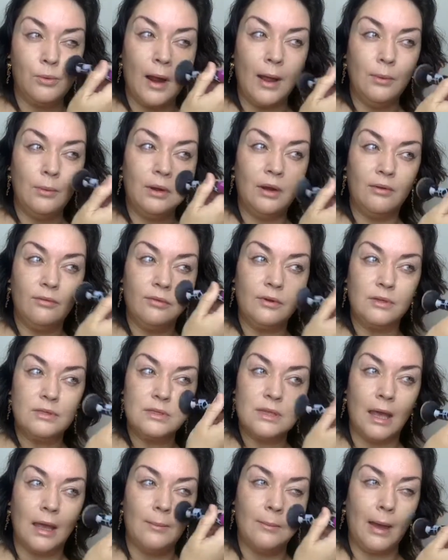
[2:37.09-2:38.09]
right when it
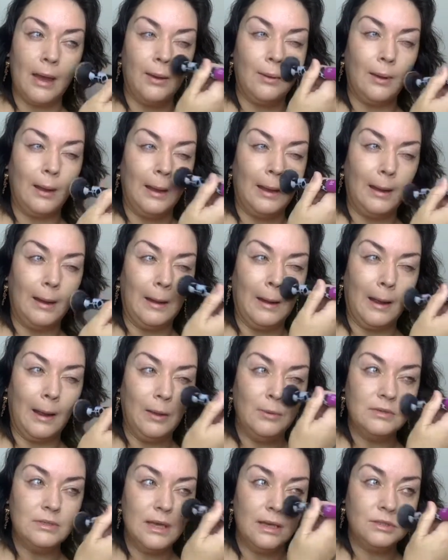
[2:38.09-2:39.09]
first came out, and
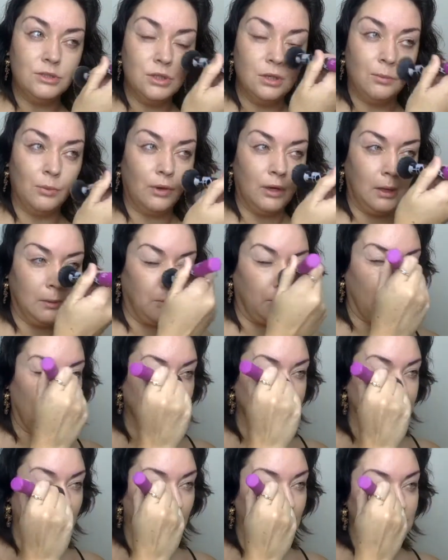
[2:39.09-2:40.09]
I was actually pretty
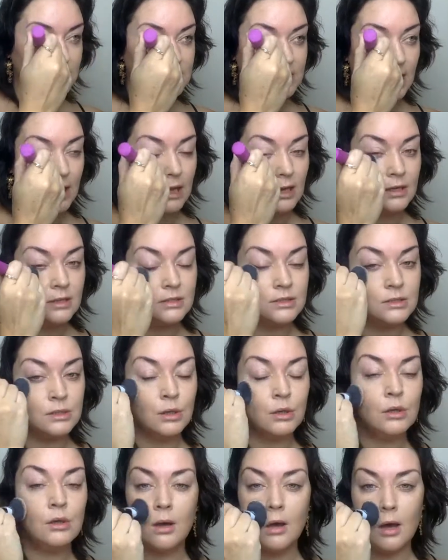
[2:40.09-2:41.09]
impressed. I would say it's
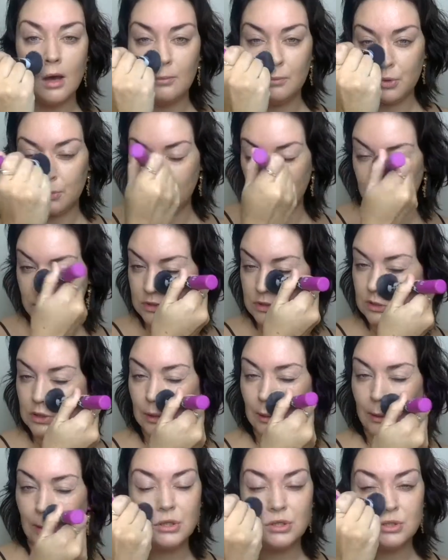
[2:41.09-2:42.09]
comparable
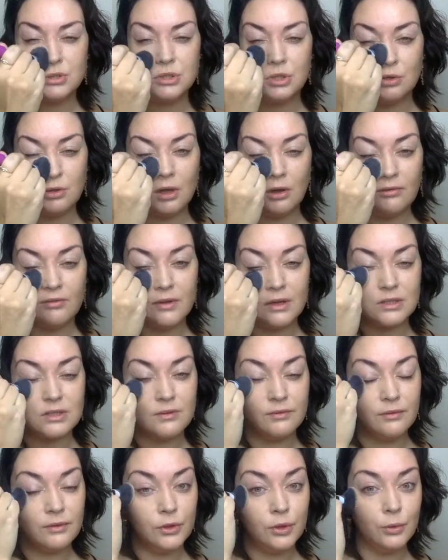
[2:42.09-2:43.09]
to Studio
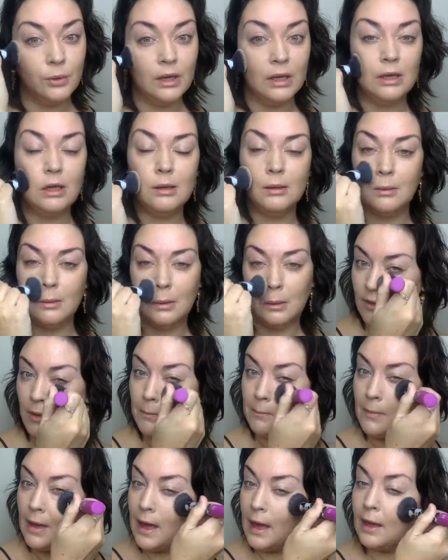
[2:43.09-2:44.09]
Fix Fluid
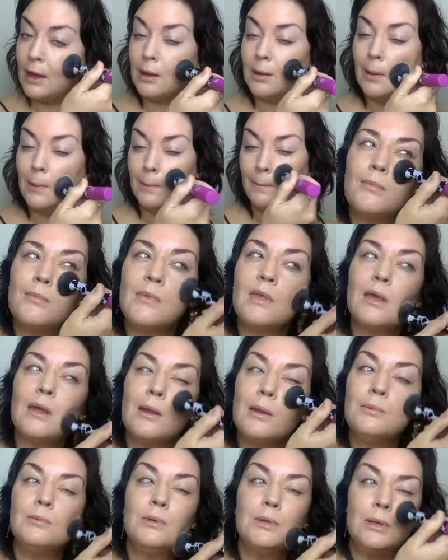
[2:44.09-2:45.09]
from MAC.
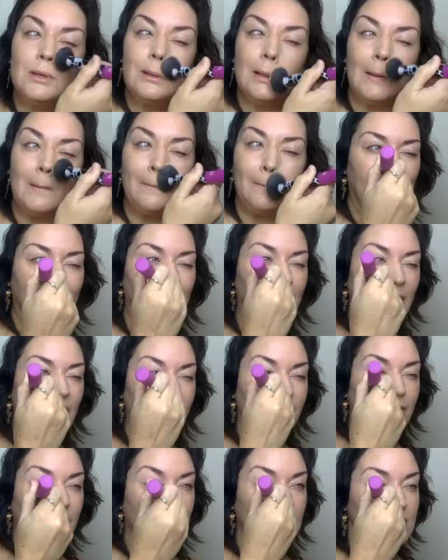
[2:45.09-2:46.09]
And I'm just
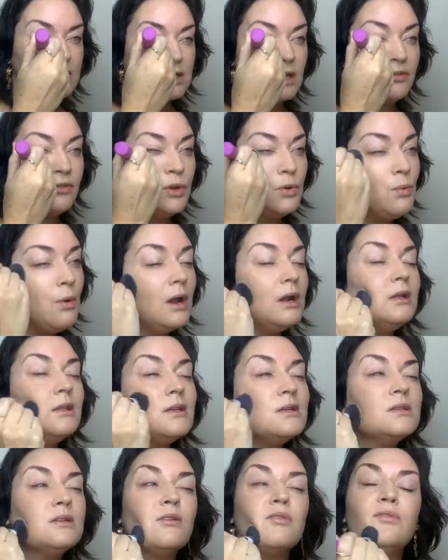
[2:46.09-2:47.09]
buffing this. If you wanted
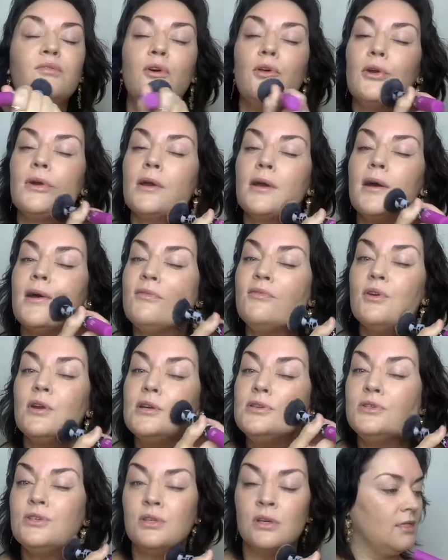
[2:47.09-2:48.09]
this fuller
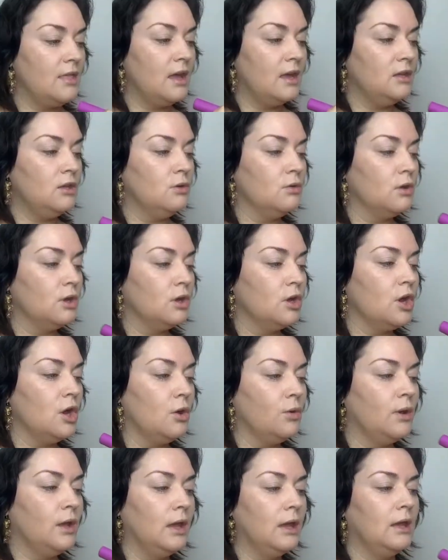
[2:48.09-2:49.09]
coverage, then you could
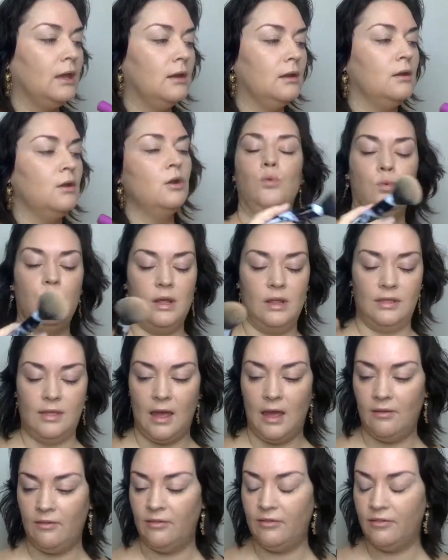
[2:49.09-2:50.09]
go in with
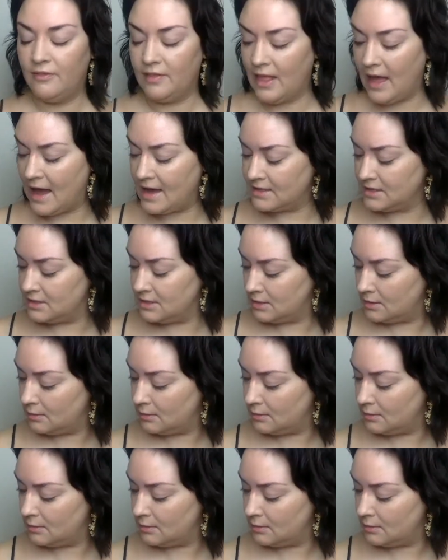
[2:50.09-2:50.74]
a flat